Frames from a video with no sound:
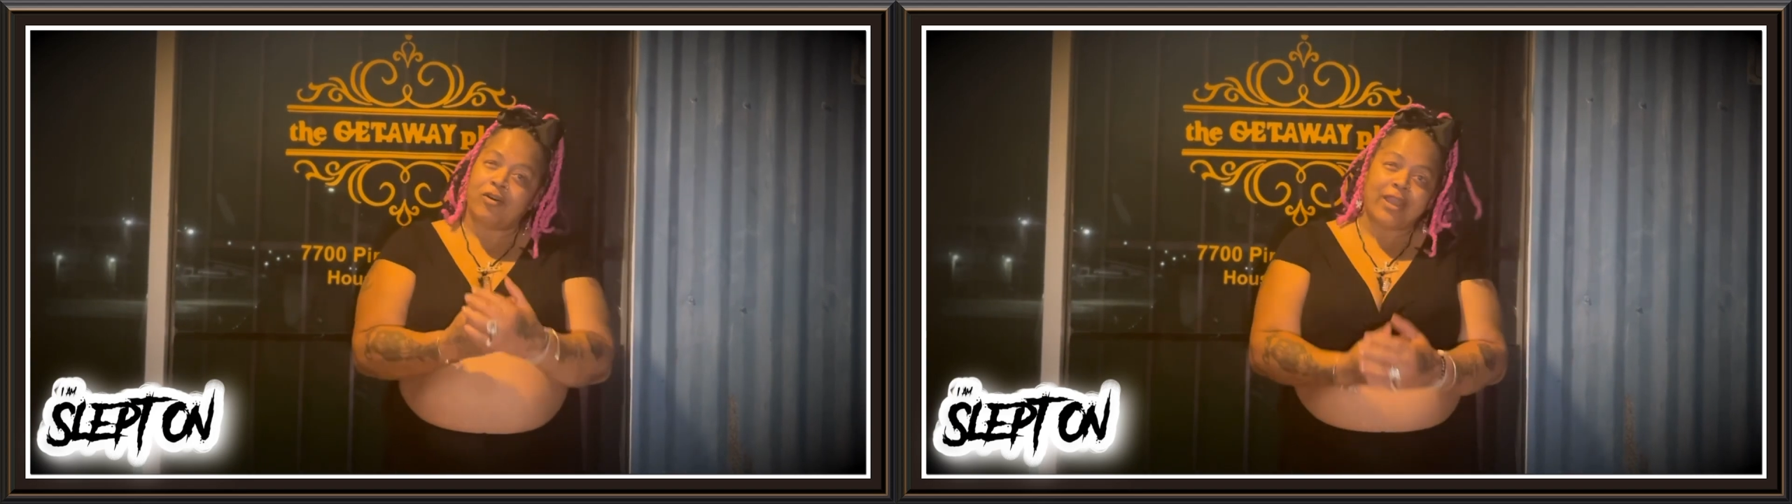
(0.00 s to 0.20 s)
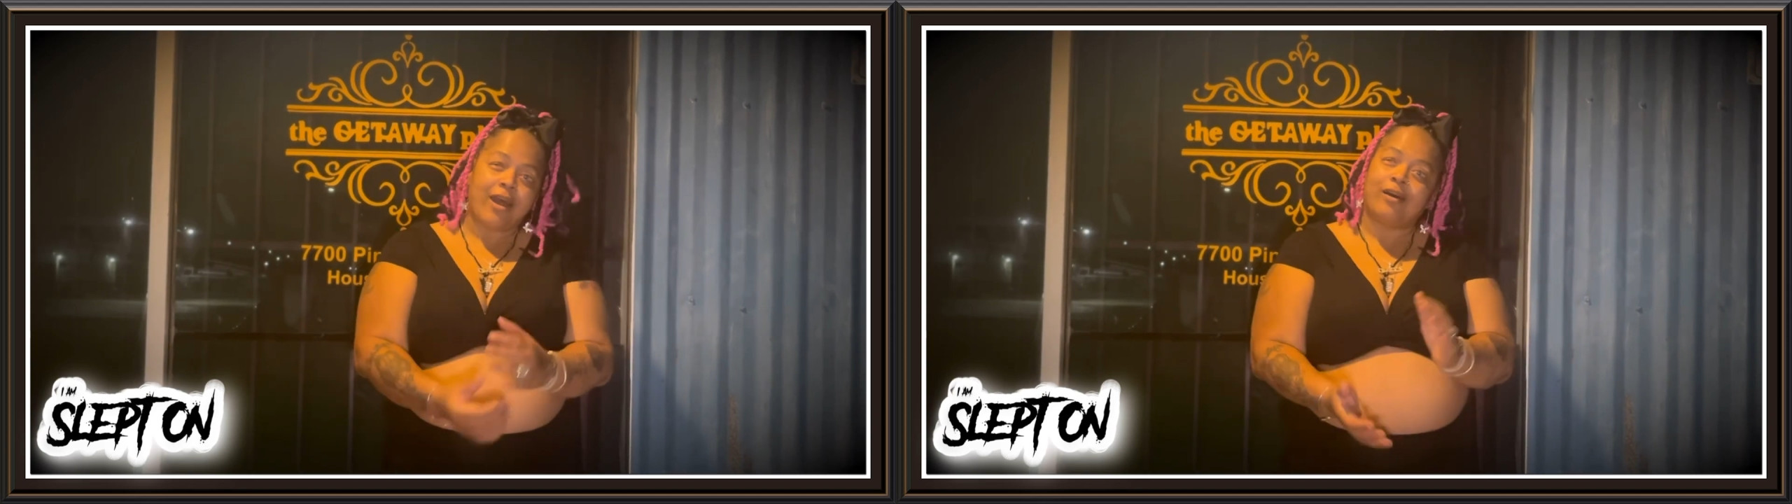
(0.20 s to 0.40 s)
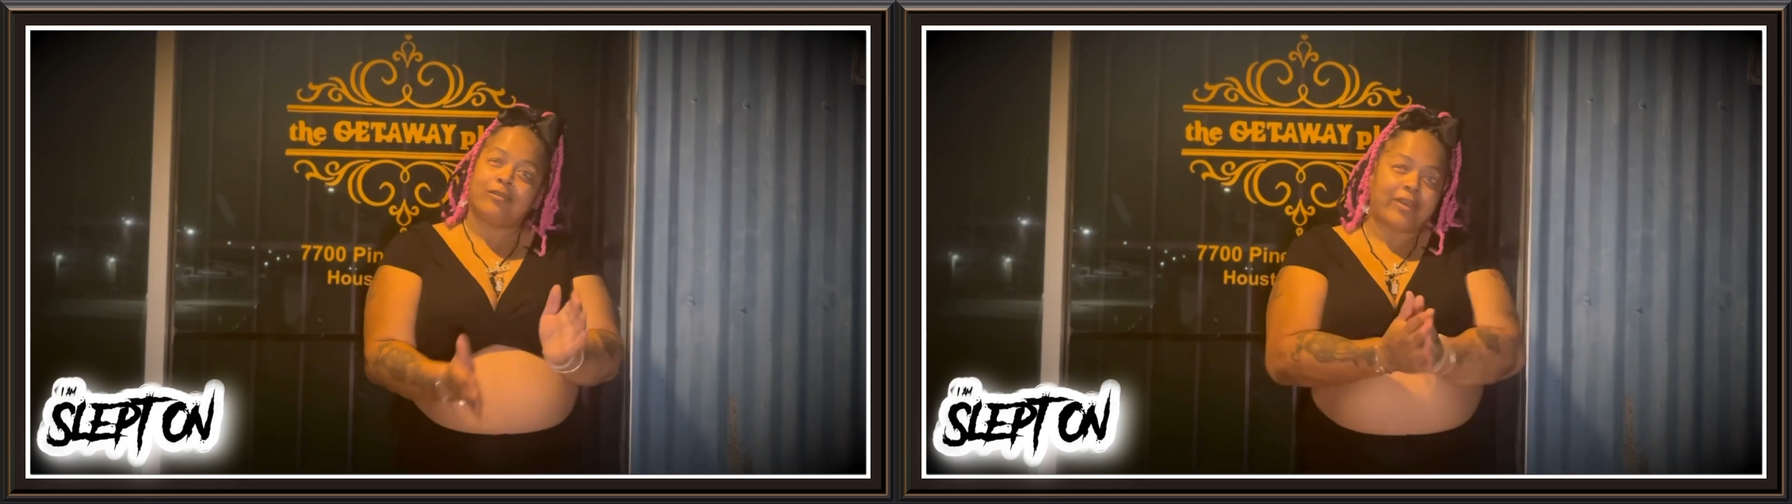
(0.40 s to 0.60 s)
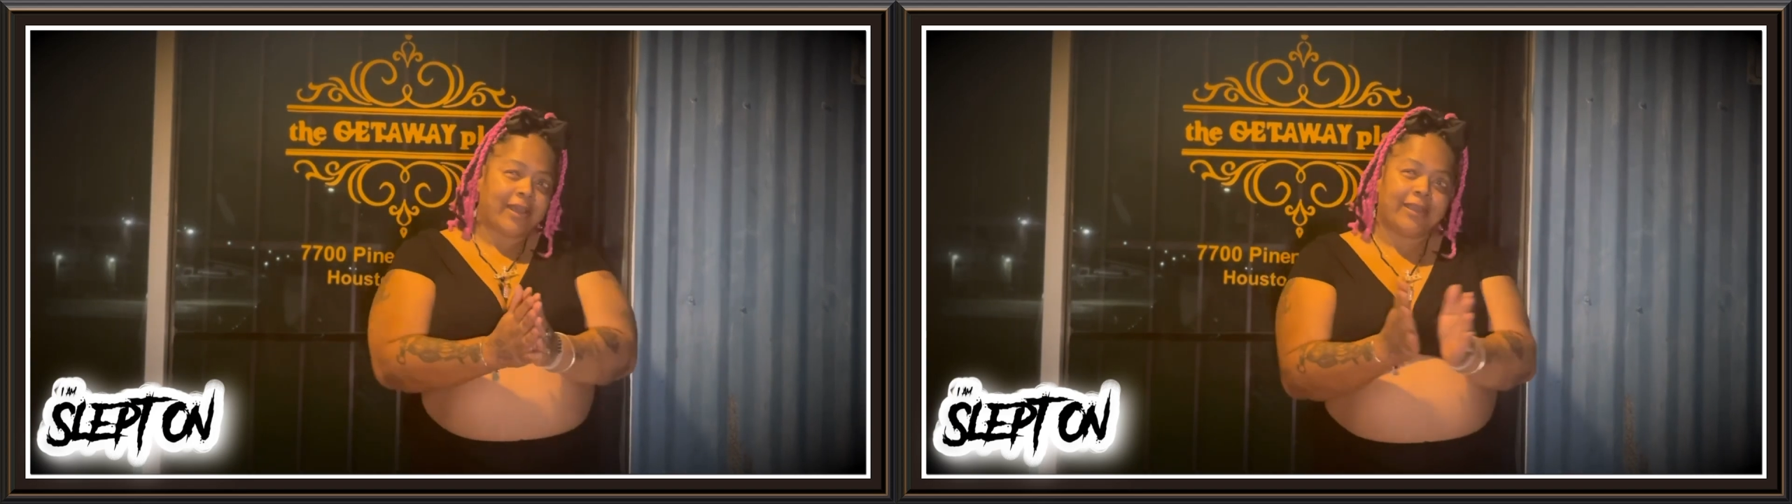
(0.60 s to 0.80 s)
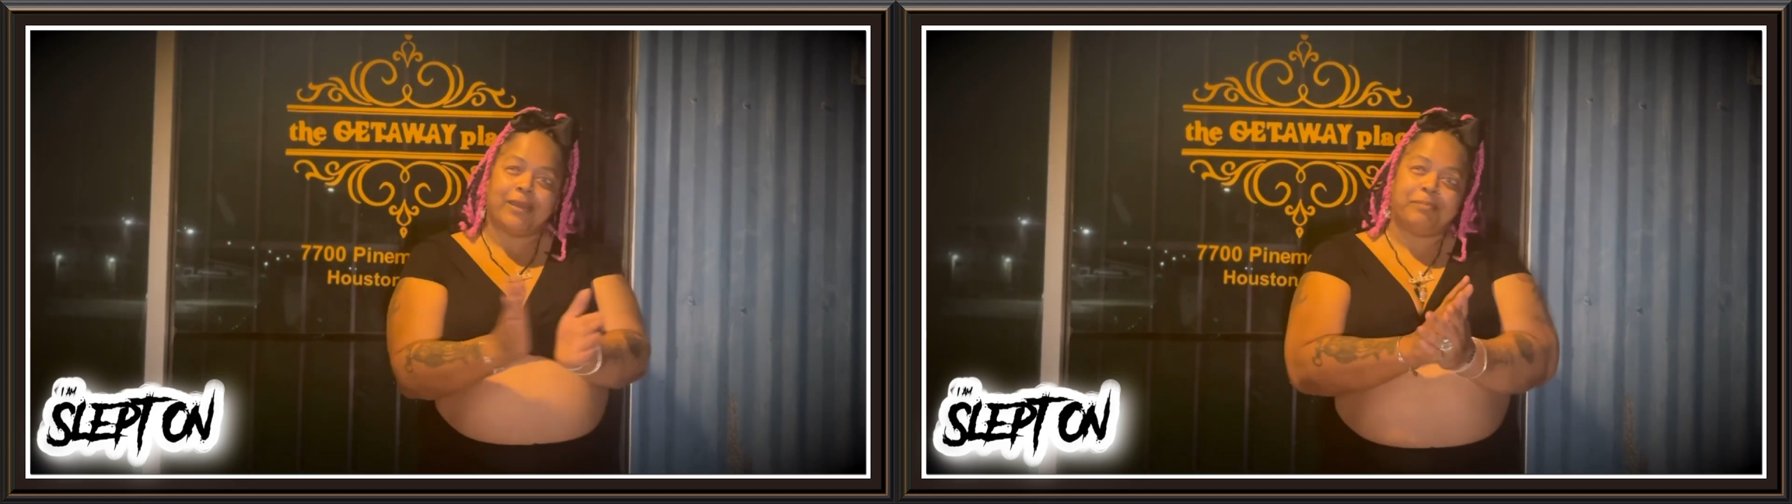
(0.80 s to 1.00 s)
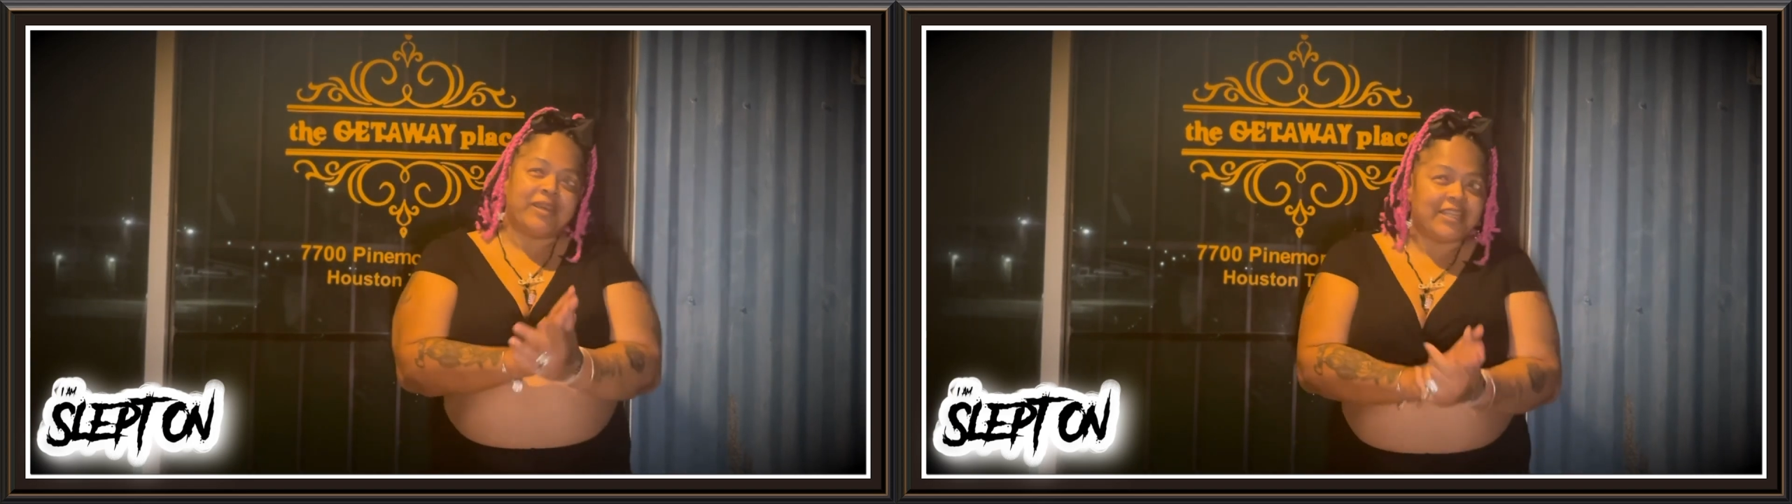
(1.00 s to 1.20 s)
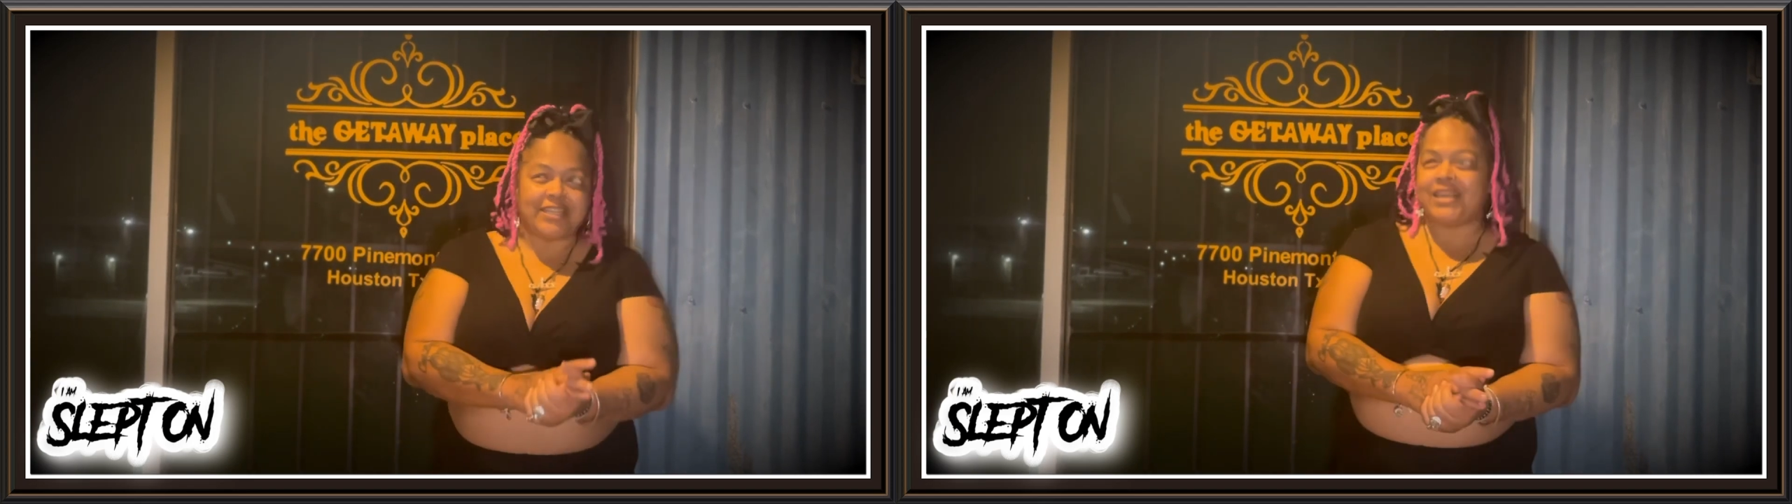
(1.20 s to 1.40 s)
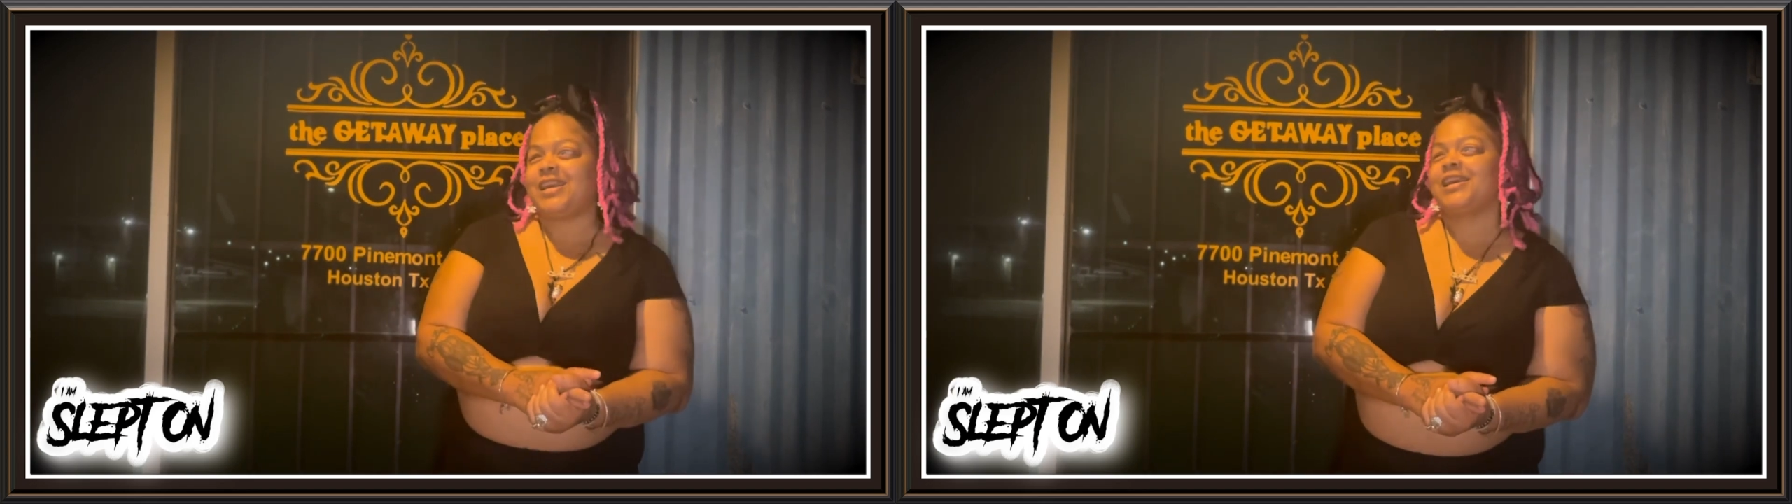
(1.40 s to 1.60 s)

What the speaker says: y'all. Gotta get busy.